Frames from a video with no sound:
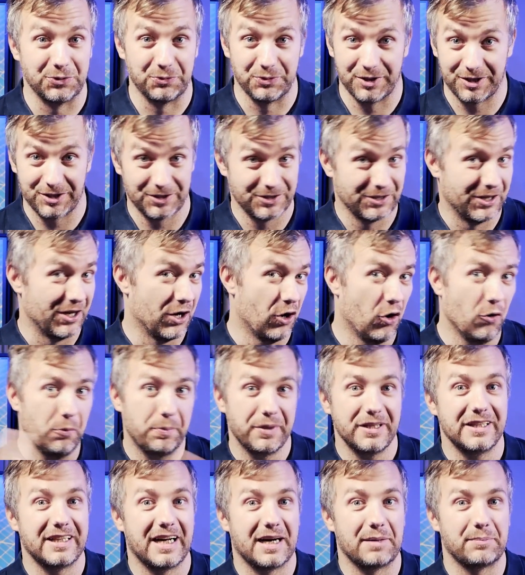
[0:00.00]
We're gonna
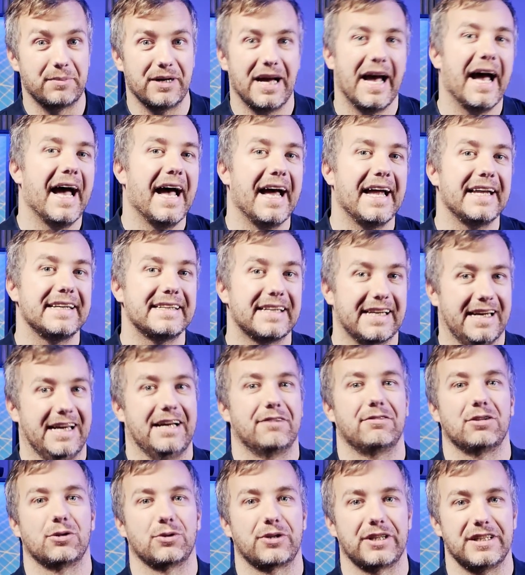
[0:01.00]
open it up and
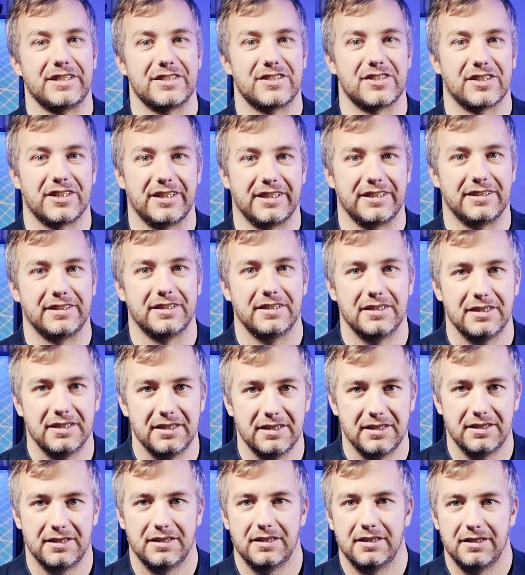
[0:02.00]
have a look inside,
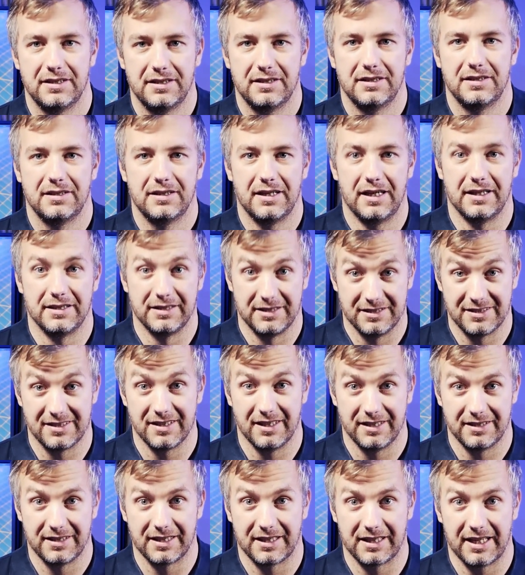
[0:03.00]
and
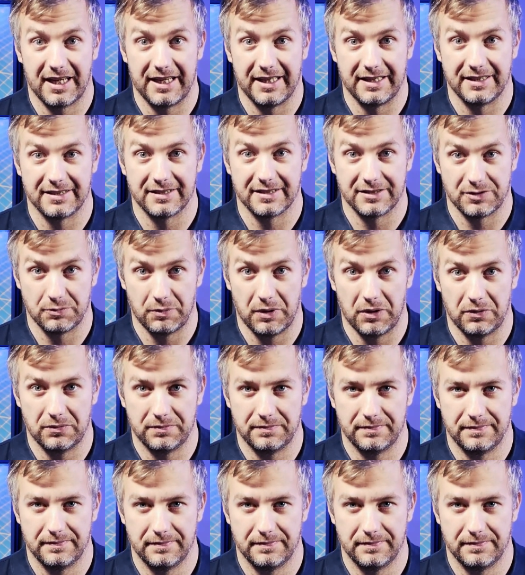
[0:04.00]
inside the case as well.